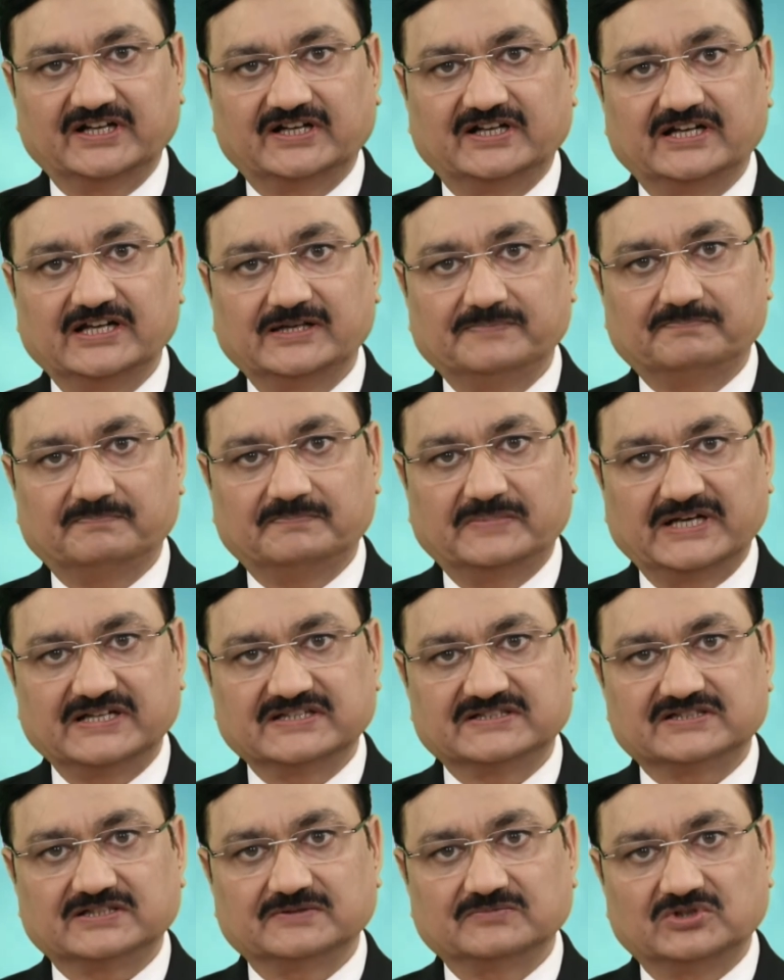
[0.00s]
deep
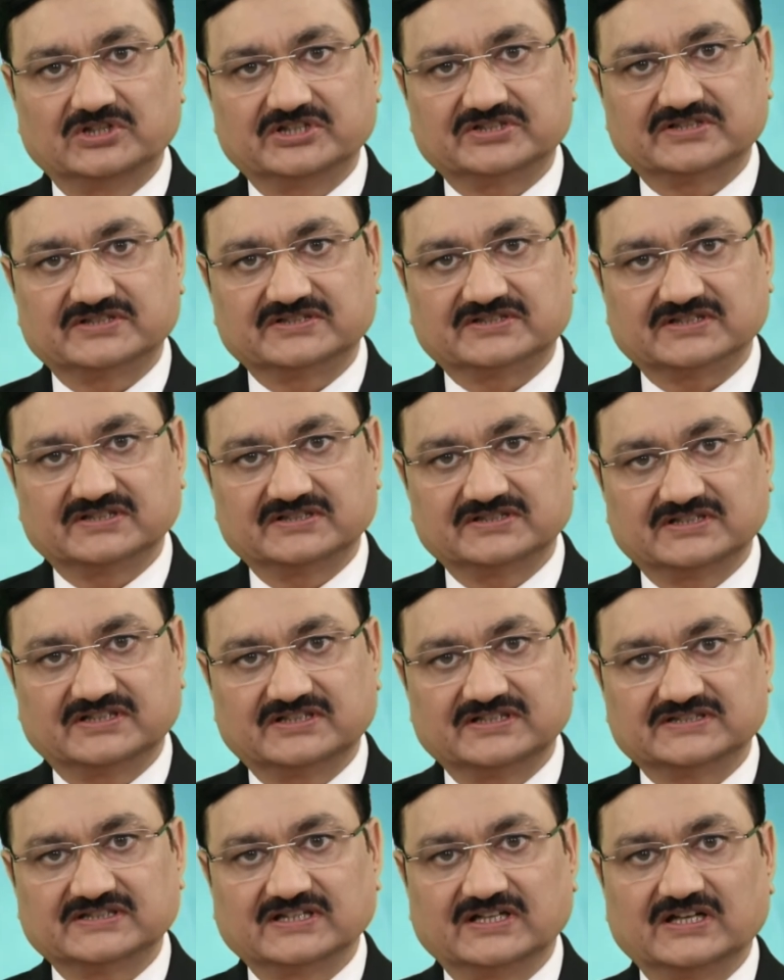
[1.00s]
brain stimulation
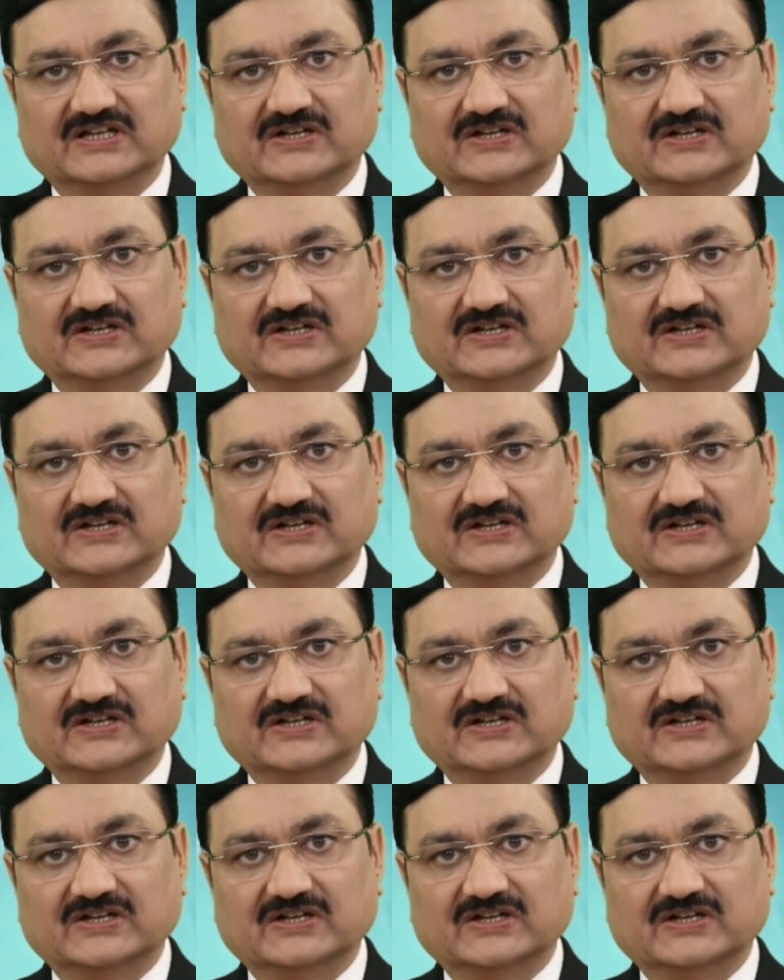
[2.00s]
surgeries